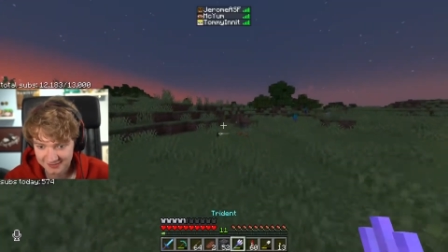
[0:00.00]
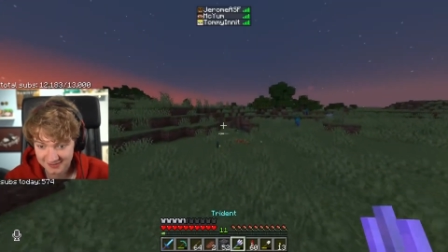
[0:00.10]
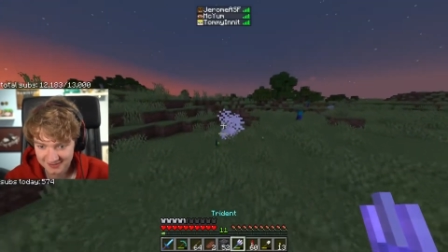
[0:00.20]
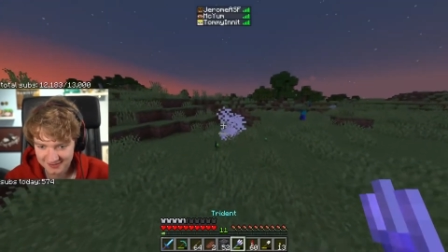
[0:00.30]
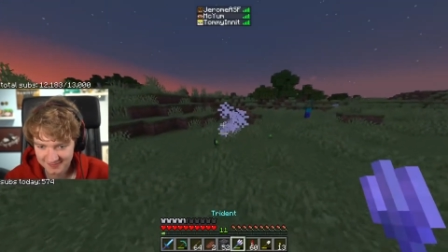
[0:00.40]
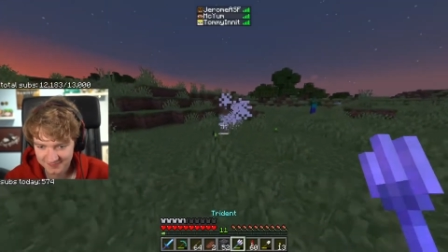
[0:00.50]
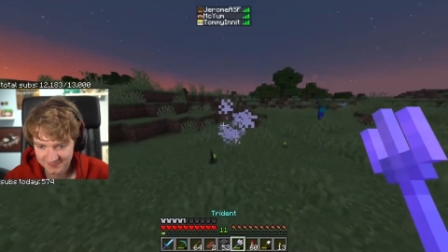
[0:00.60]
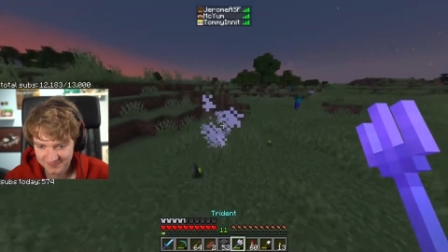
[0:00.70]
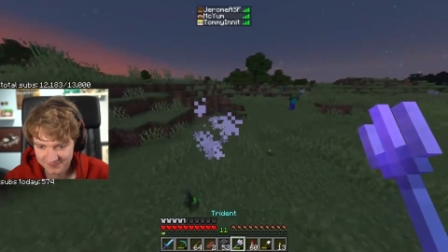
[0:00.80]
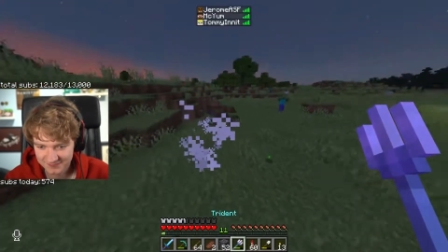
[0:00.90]
That's fucking
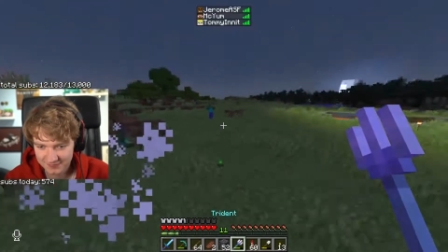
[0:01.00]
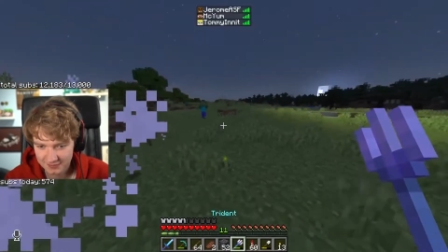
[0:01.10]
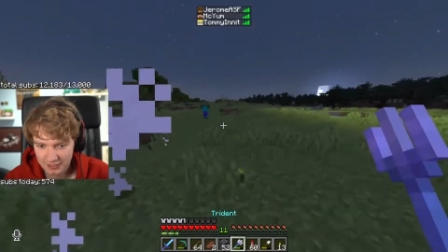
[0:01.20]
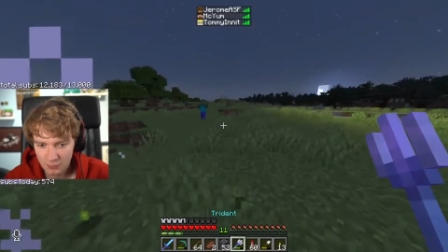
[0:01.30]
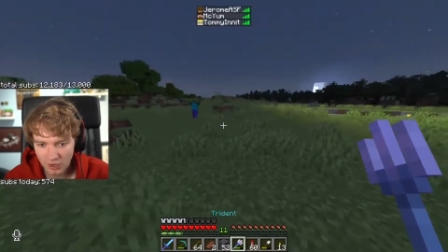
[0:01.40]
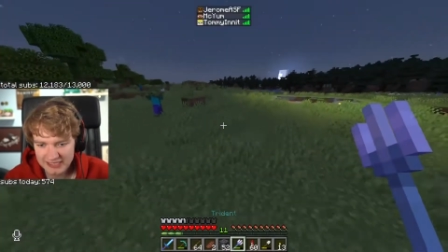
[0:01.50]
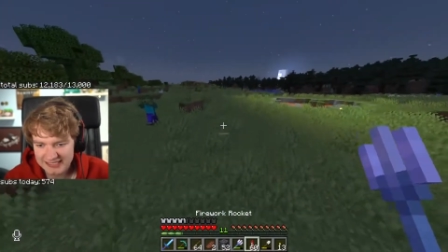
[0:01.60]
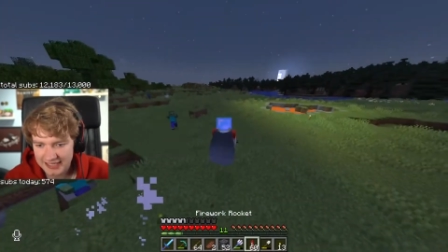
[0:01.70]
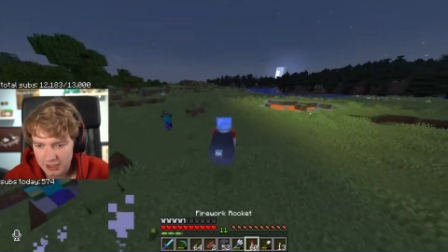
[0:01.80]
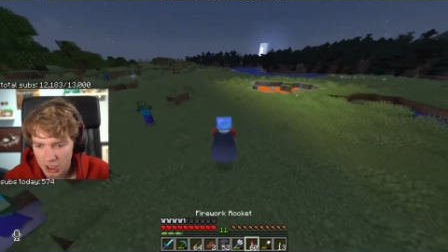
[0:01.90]
cursed. Why
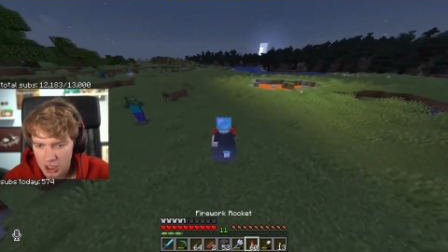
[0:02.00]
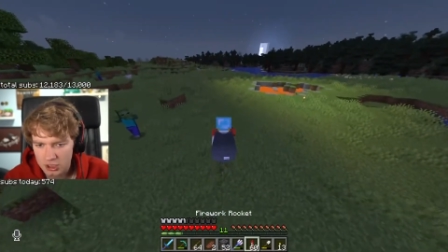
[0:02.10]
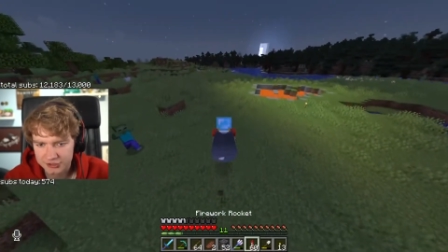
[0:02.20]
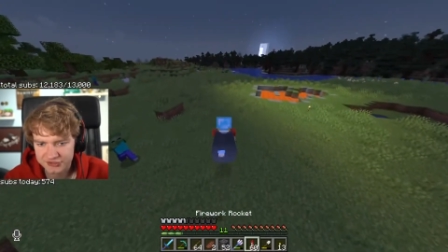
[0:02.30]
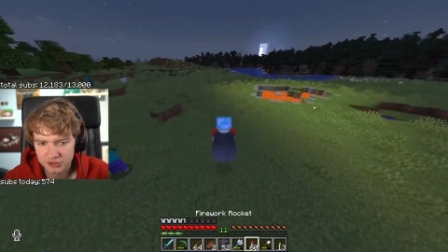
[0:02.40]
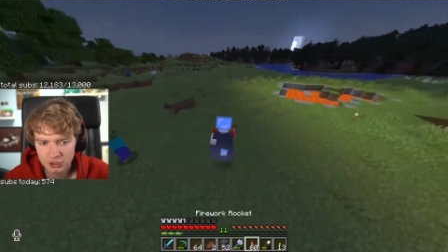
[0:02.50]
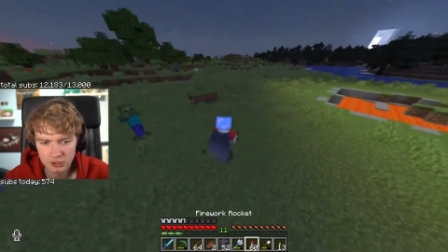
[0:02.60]
is that cursed?